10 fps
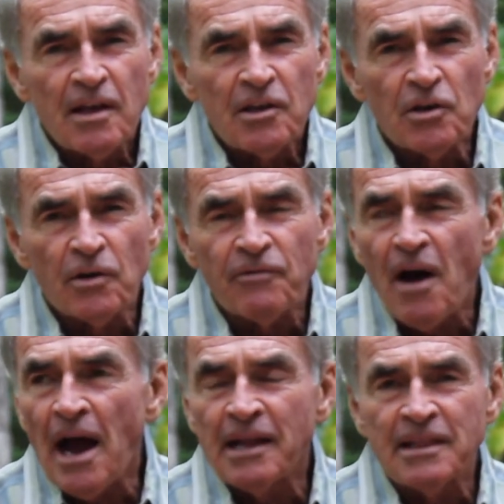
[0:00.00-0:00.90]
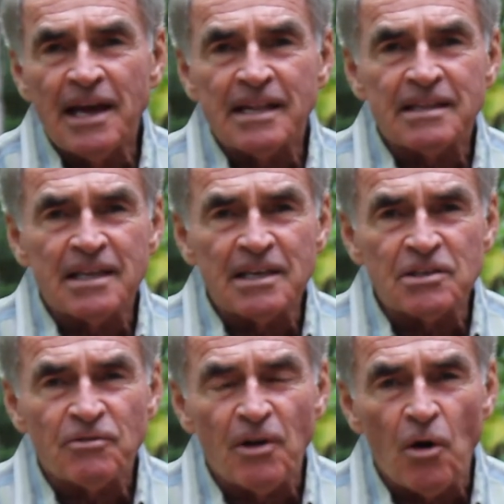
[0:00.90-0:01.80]
you'll find that things
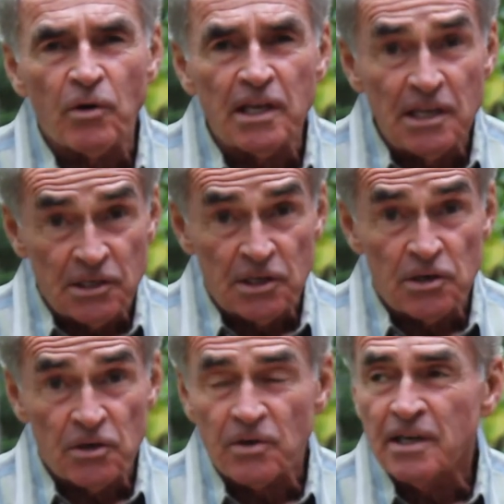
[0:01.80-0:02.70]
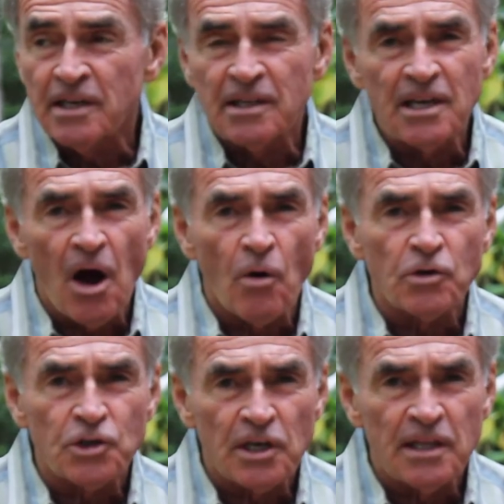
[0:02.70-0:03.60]
float easier in the
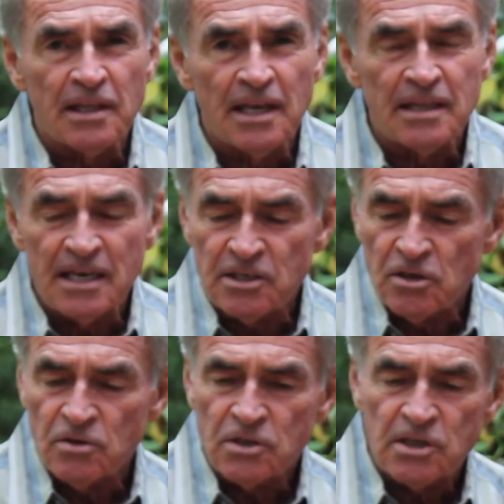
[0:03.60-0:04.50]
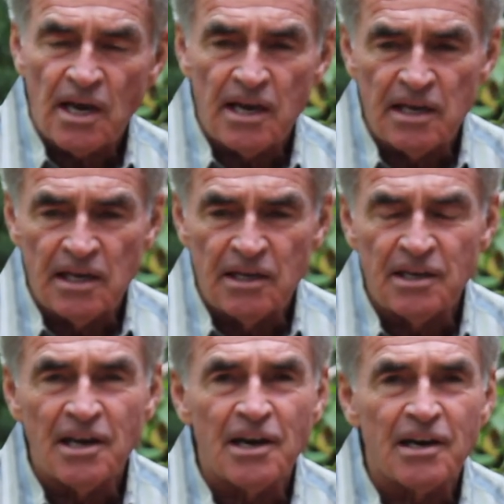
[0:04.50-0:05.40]
ocean than they do, say, in
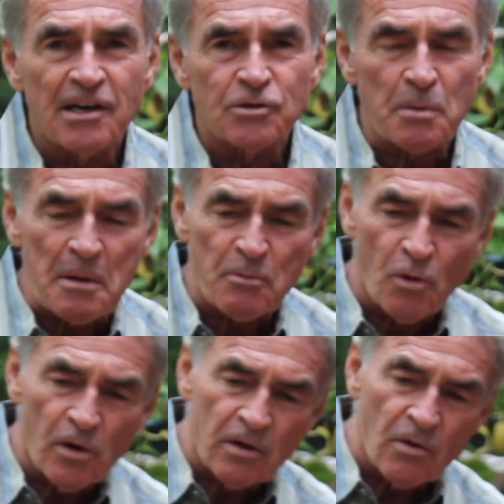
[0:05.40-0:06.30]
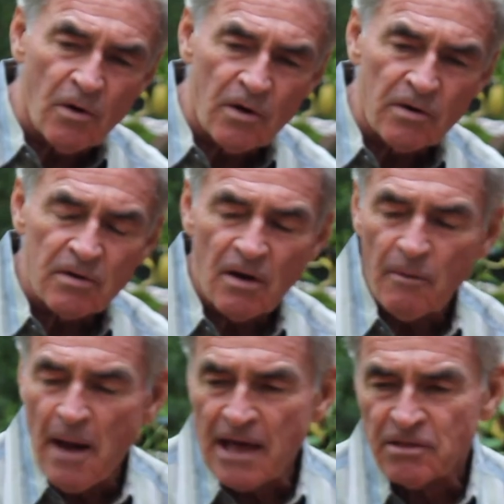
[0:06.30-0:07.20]
a swimming pool or a
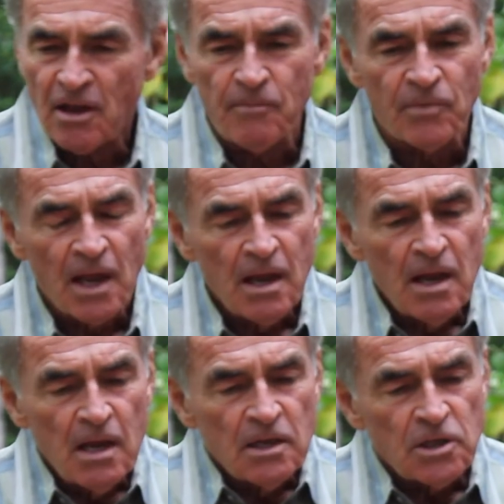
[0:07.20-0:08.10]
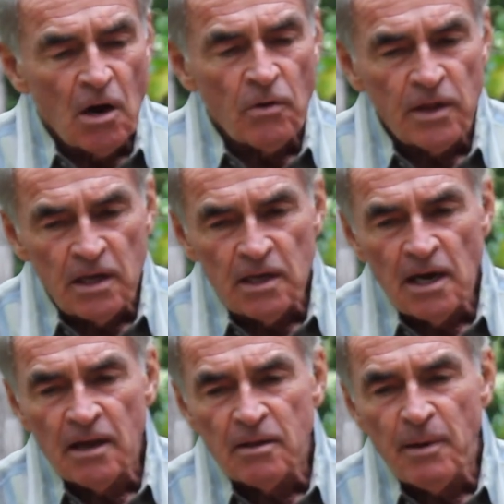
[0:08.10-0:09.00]
bathtub. So
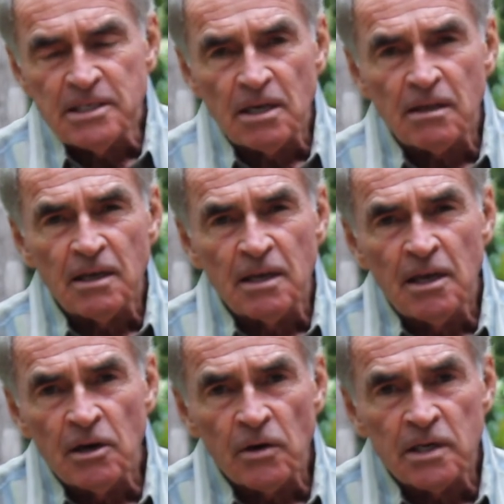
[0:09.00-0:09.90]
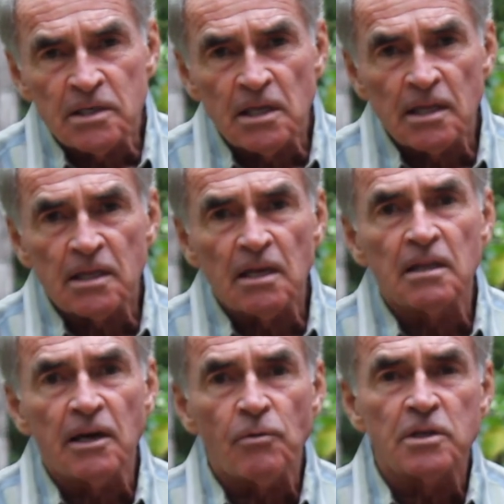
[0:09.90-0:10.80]
the basic thing here is that the
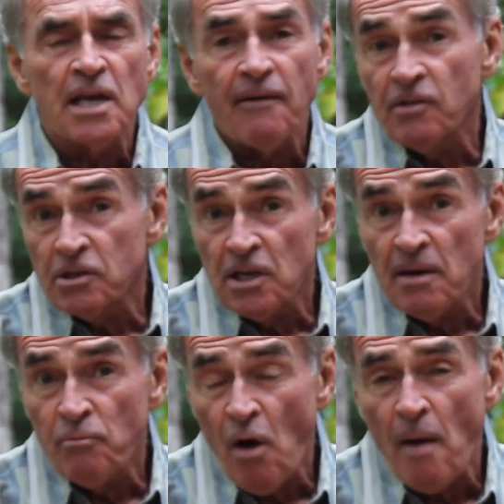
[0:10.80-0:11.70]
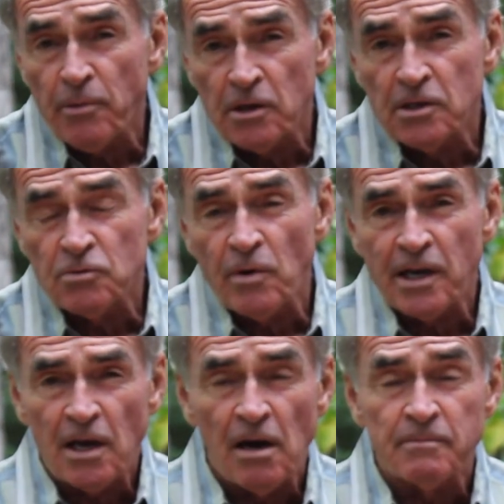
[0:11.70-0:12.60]
liquids have the same properties when
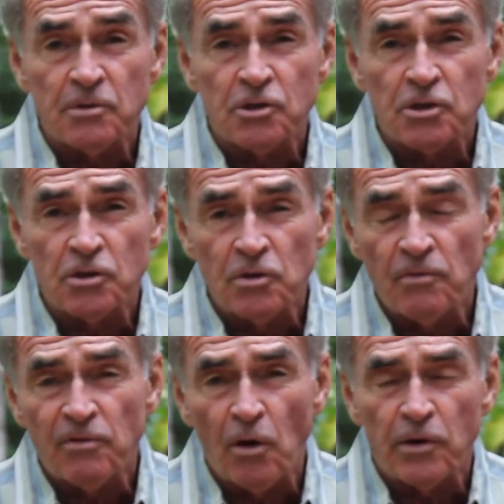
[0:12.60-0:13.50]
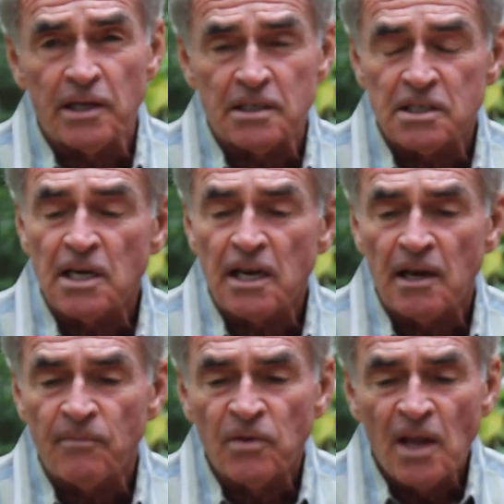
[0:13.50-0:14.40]
it comes to floating and
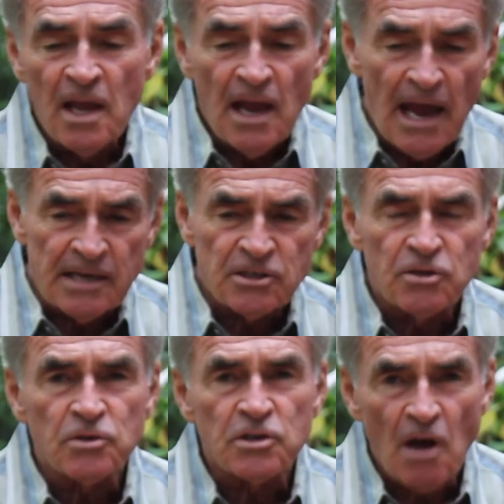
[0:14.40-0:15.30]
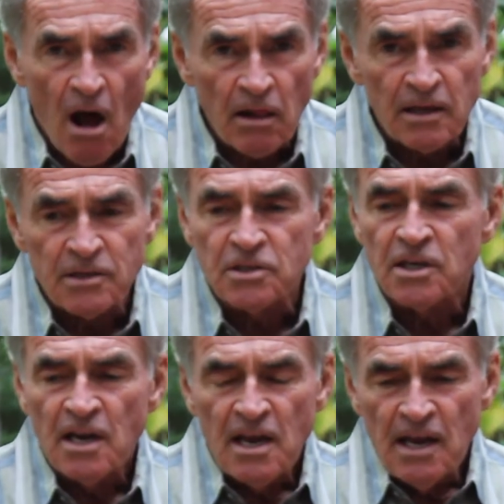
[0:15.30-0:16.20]
sinking as do solids.
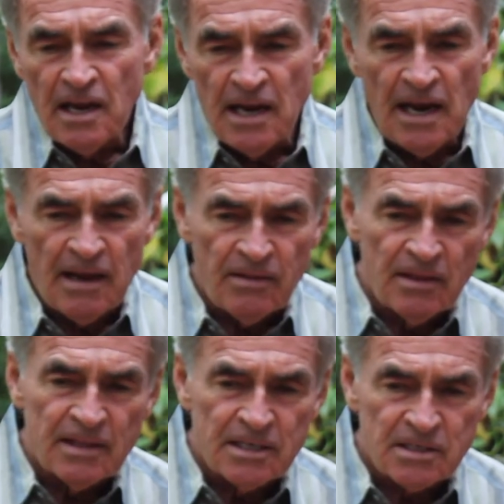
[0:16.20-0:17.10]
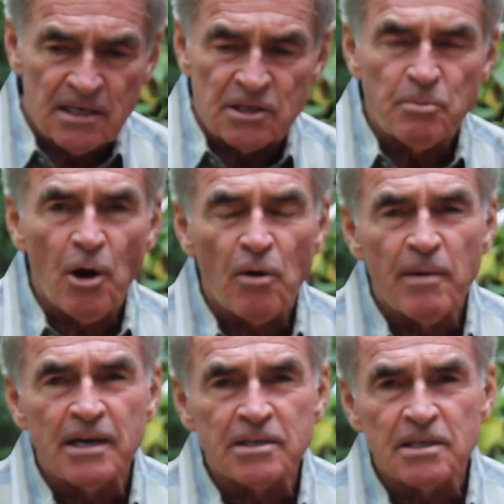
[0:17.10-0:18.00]
And this
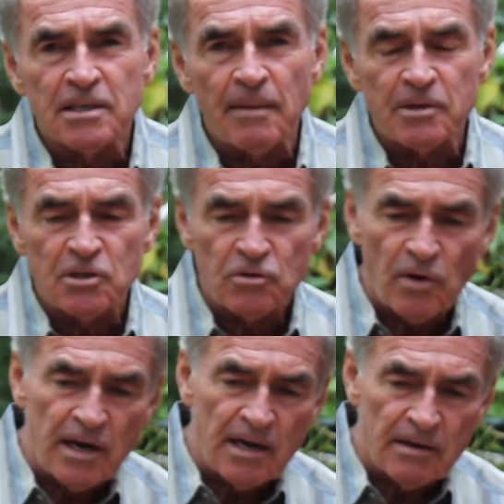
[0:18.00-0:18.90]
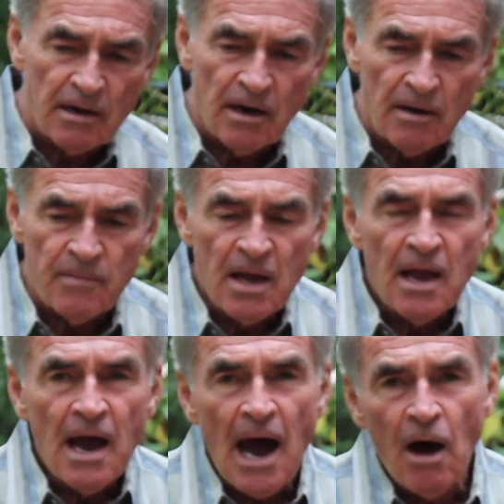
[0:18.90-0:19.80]
experiment is to demonstrate
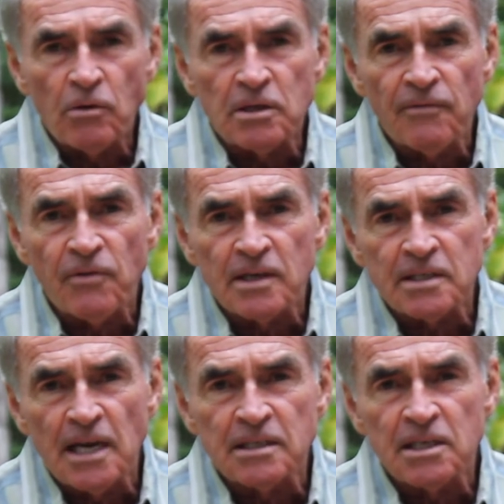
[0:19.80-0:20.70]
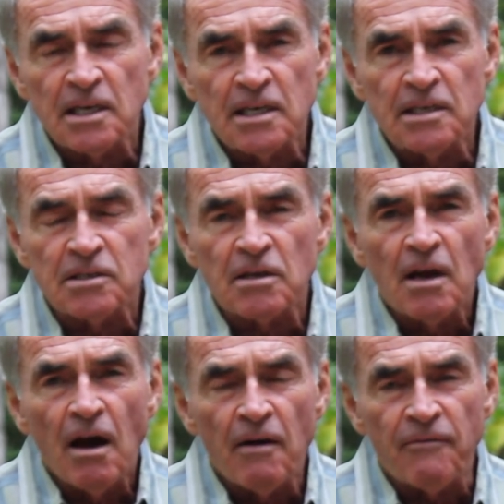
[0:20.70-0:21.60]
how different densities
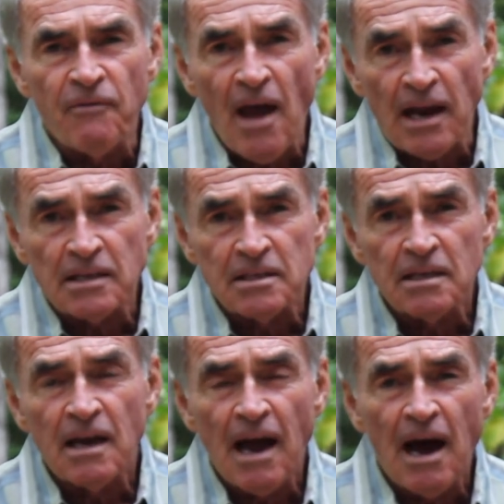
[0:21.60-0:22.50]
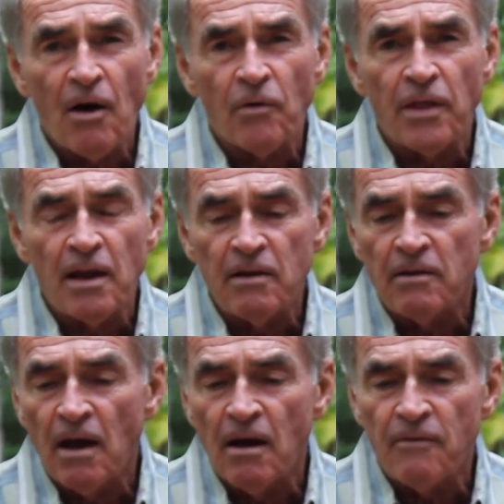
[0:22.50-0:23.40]
affect how they
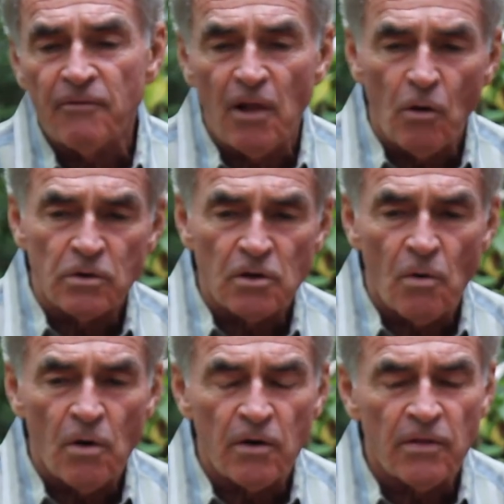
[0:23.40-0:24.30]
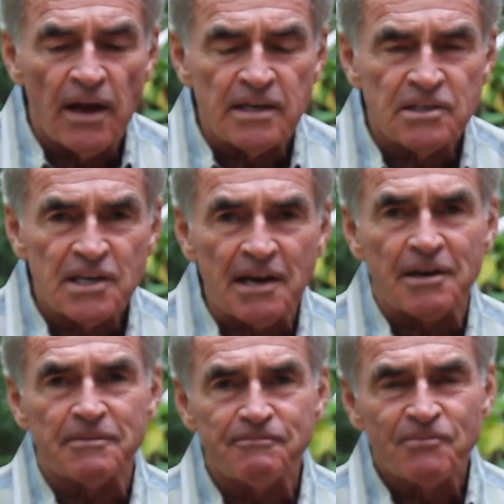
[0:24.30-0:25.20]
float or they sink.
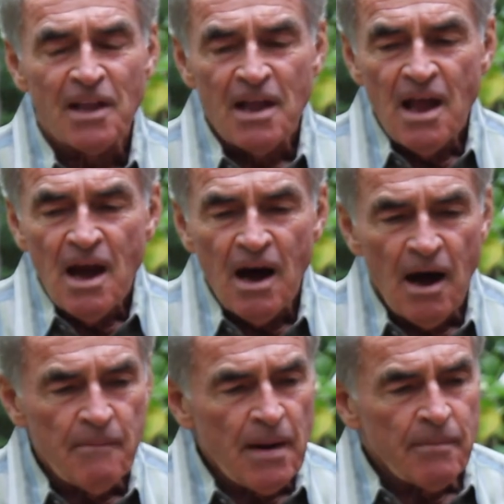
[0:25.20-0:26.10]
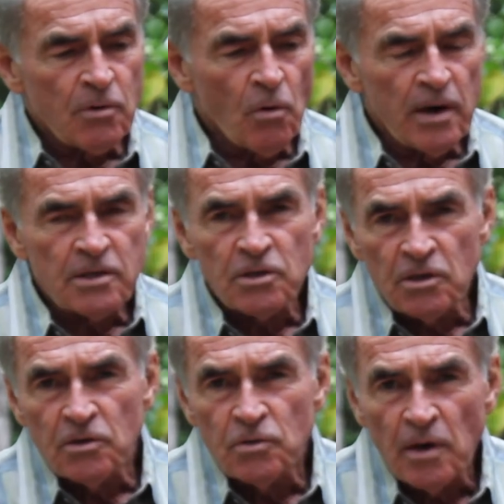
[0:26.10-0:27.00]
I'm going
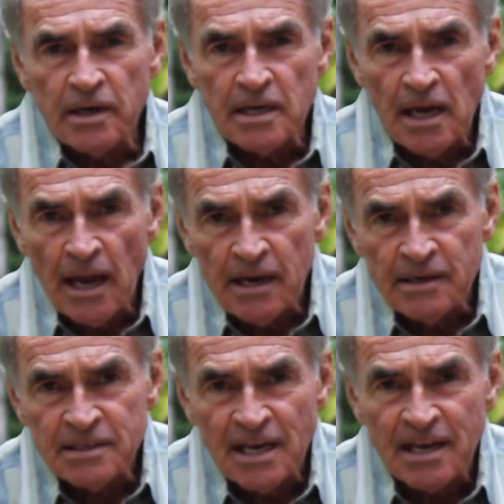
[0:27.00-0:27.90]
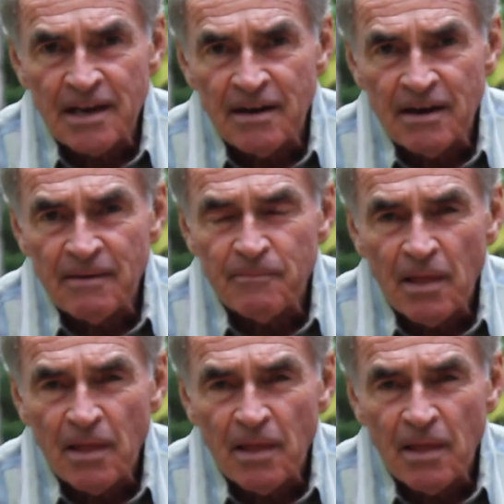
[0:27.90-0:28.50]
to again take a